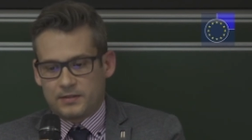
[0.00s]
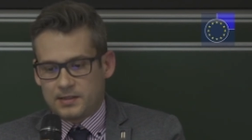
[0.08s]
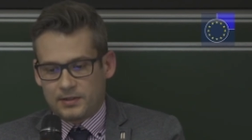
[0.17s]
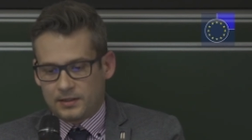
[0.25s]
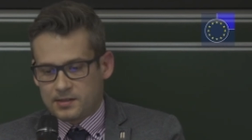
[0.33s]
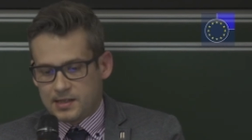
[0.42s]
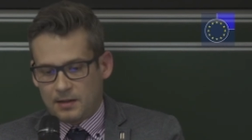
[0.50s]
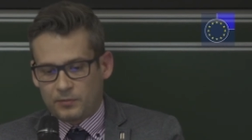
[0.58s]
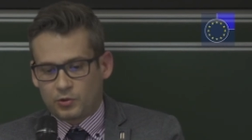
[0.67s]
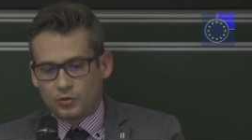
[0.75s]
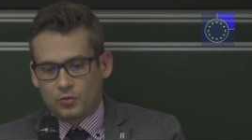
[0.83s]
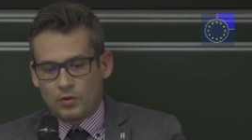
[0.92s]
with some
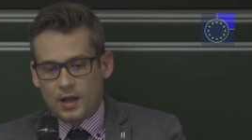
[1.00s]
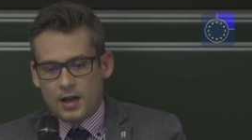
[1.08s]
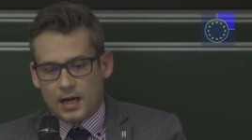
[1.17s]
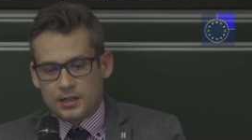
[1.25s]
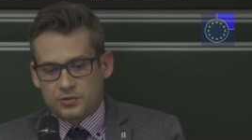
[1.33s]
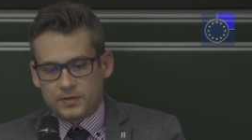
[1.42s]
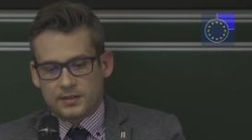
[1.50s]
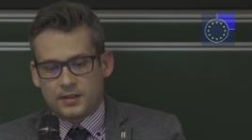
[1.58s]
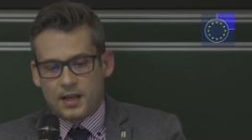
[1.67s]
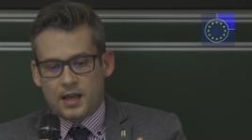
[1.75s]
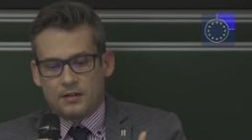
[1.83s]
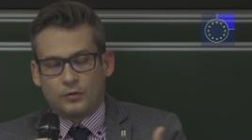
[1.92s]
200
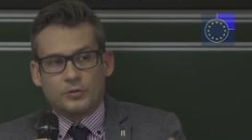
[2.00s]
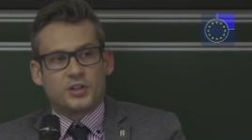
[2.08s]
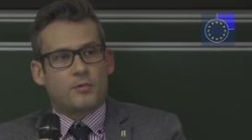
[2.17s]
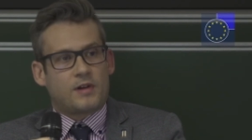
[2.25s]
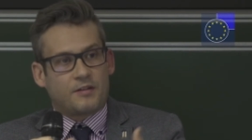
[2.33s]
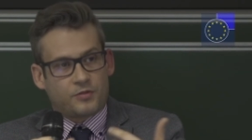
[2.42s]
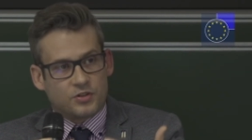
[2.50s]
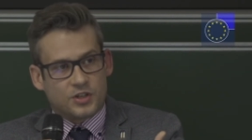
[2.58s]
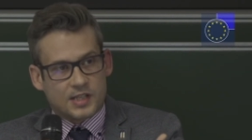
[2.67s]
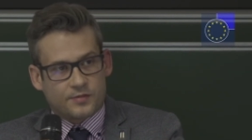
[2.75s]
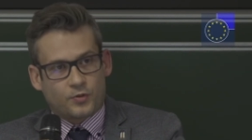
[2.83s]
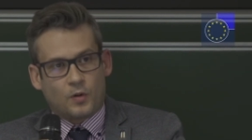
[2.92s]
vulnerable
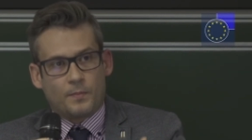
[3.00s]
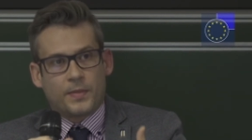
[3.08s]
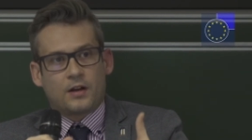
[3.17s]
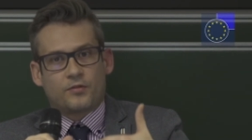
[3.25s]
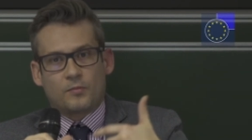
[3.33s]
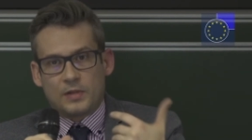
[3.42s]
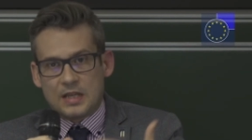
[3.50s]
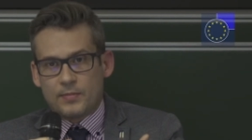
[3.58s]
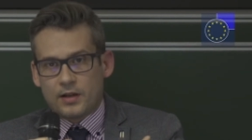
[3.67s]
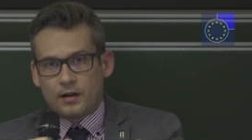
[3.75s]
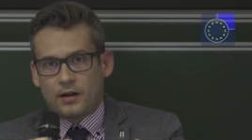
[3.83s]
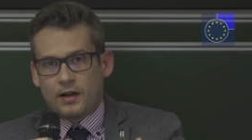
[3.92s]
refugees from
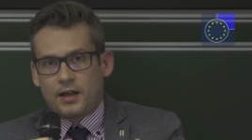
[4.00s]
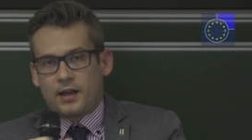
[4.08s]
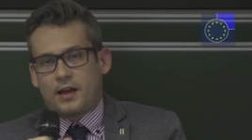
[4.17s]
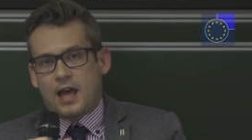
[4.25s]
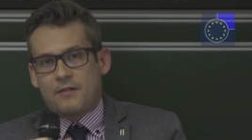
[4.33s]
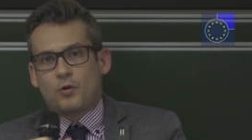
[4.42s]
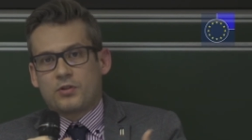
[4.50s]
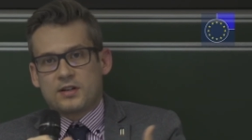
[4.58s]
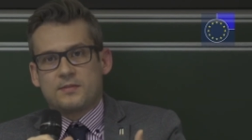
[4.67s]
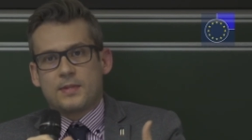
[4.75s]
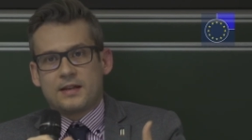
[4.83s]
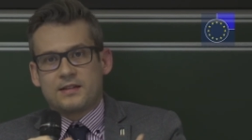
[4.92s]
Libya have
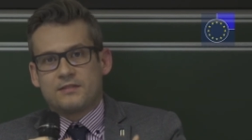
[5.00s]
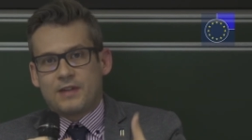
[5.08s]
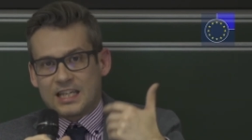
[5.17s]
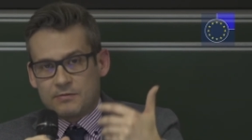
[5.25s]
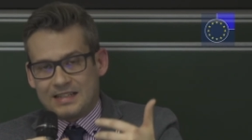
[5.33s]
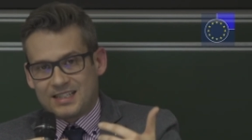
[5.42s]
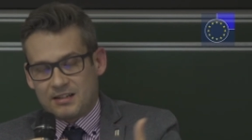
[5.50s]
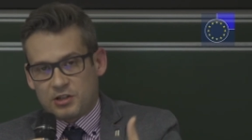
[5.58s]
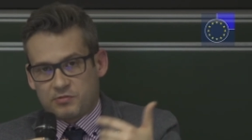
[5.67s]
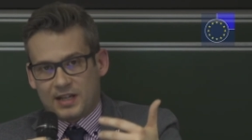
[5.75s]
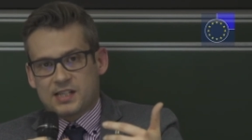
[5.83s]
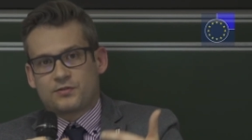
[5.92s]
already been evacuated and
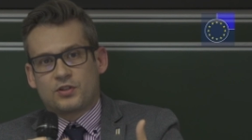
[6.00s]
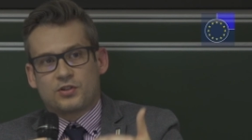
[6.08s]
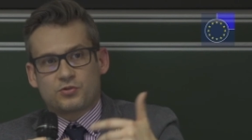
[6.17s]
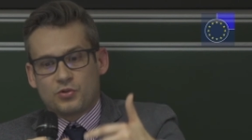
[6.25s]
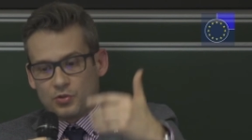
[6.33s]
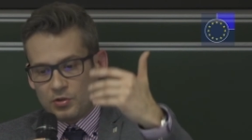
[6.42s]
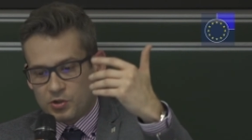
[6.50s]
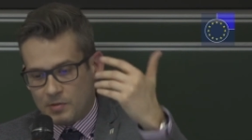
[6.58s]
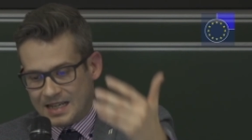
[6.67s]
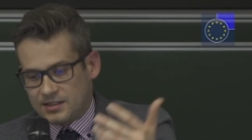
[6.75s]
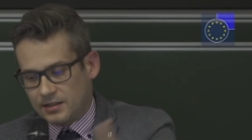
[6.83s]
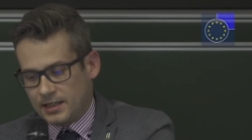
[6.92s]
transferred to
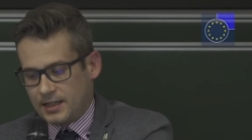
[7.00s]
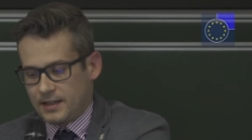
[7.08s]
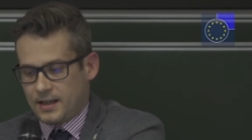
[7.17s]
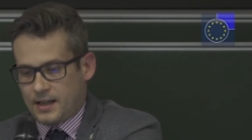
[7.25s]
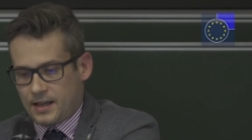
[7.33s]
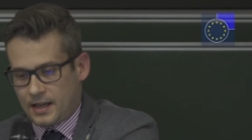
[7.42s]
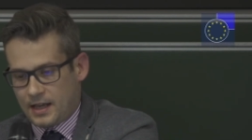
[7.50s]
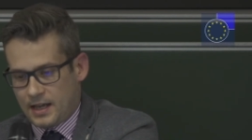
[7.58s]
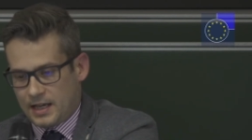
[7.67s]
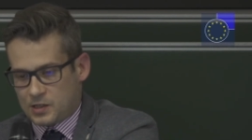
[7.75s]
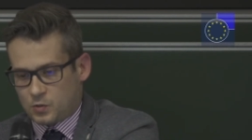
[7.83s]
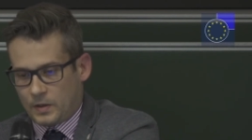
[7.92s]
Italy
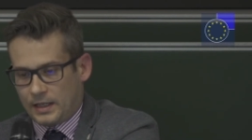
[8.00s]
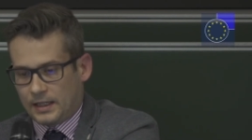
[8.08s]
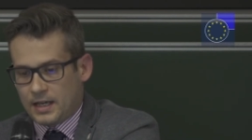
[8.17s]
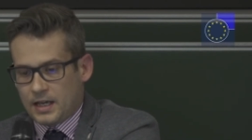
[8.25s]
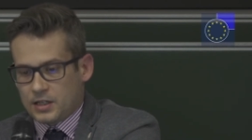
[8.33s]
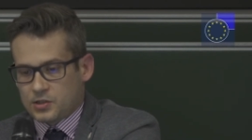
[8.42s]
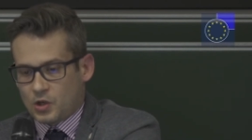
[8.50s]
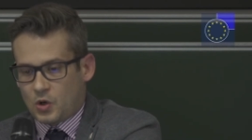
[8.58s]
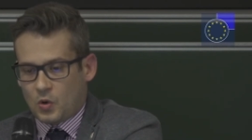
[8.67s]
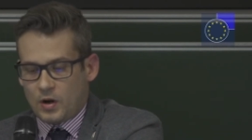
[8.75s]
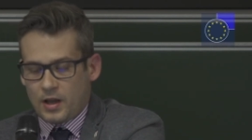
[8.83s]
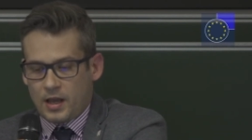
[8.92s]
as well.
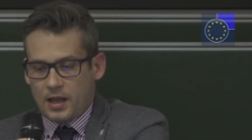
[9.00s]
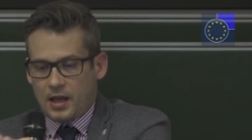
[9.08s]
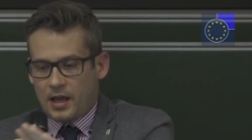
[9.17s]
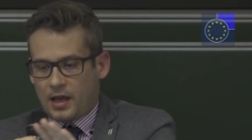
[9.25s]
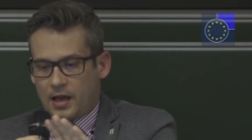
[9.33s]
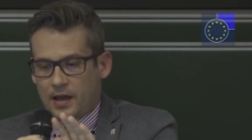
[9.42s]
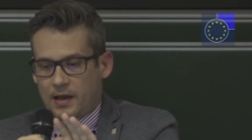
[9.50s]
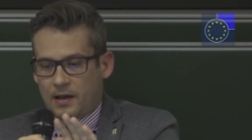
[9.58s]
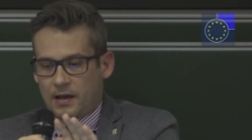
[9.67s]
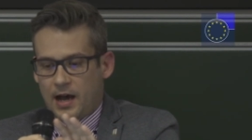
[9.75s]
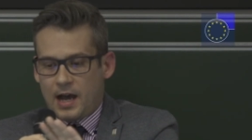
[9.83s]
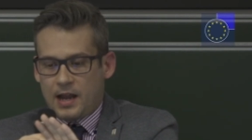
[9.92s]
So
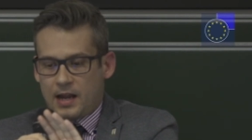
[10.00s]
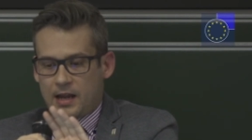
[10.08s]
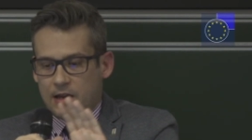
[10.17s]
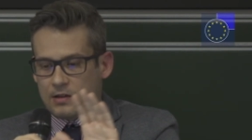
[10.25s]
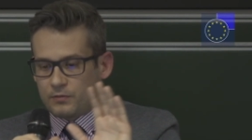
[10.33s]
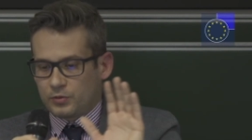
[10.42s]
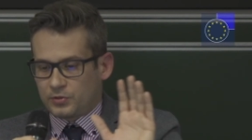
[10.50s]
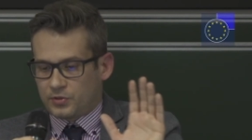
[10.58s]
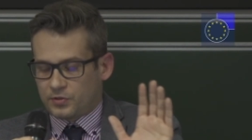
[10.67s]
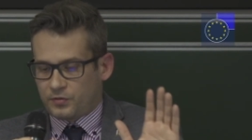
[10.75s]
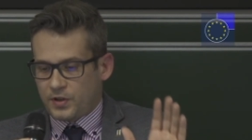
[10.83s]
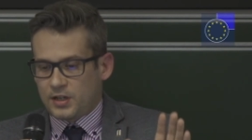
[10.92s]
I would
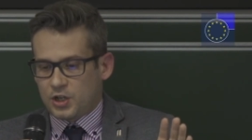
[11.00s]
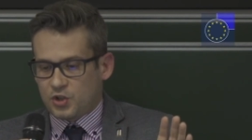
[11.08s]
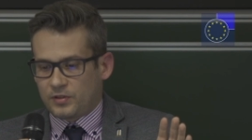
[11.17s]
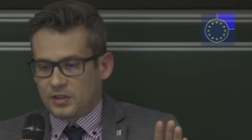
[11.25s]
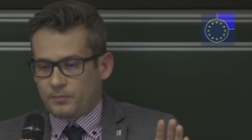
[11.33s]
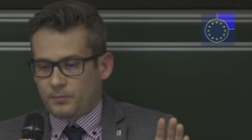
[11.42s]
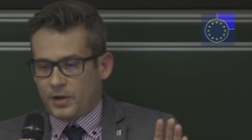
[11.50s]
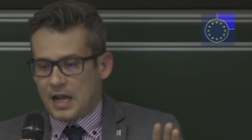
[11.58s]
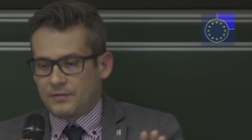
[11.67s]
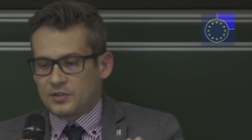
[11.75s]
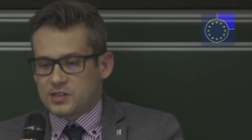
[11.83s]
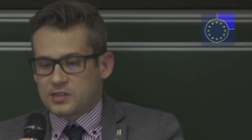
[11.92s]
finish with the
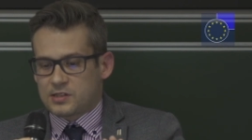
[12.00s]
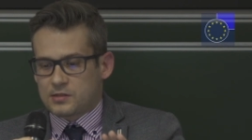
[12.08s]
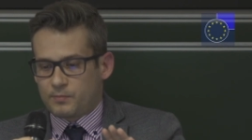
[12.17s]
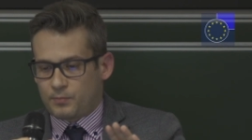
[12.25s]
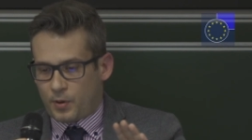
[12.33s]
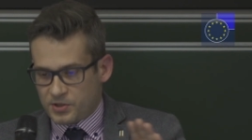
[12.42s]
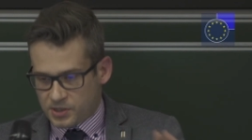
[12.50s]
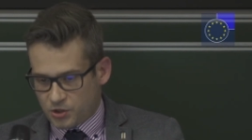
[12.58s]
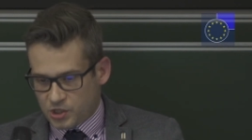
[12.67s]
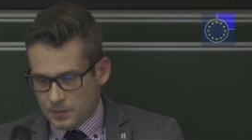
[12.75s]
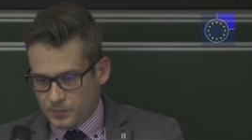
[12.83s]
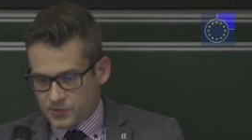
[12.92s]
private
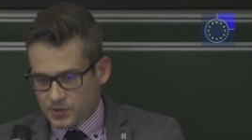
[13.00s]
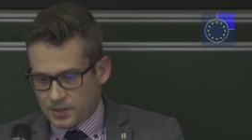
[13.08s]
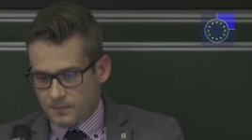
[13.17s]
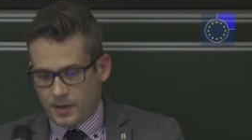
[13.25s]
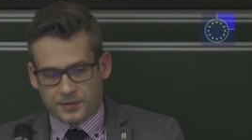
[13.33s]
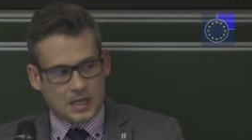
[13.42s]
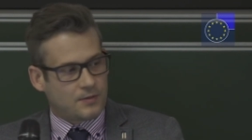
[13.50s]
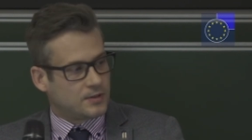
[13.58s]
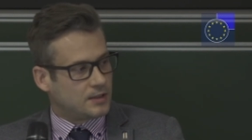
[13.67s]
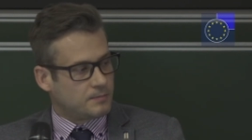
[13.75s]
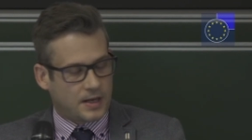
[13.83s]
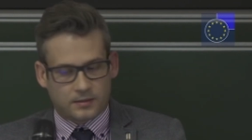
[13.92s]
sponsorships, but given
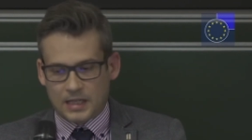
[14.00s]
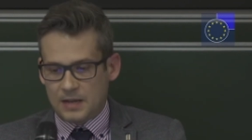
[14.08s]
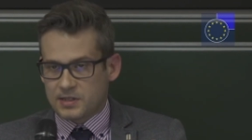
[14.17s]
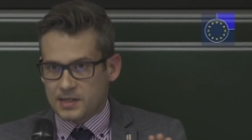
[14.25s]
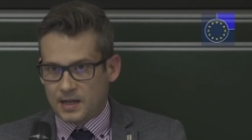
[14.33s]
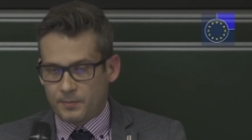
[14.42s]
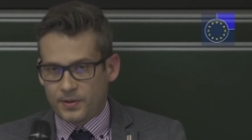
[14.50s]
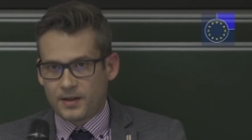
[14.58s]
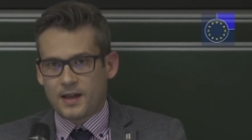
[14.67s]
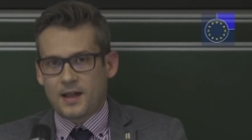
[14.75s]
that my time is up,